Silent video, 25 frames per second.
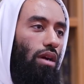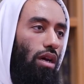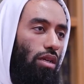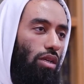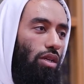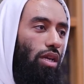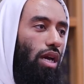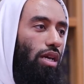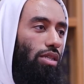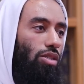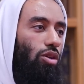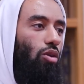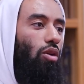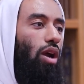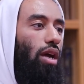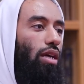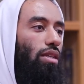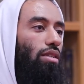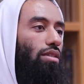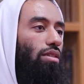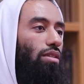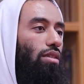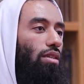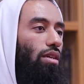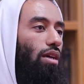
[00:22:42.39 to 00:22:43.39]
Are you guys all
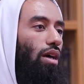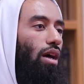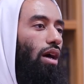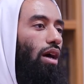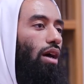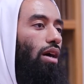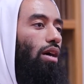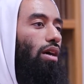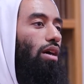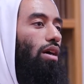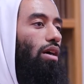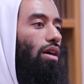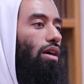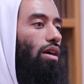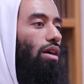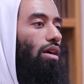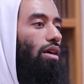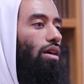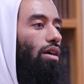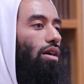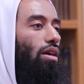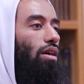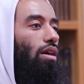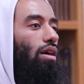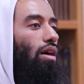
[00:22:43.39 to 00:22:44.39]
right? Huh?
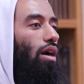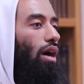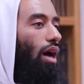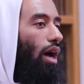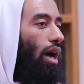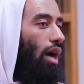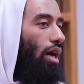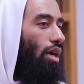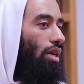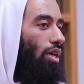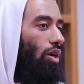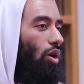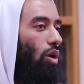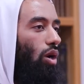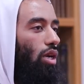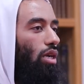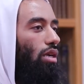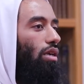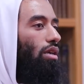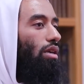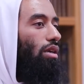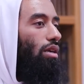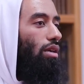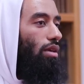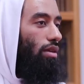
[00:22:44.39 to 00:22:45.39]
Huh? Go
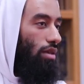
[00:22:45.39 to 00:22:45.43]
on.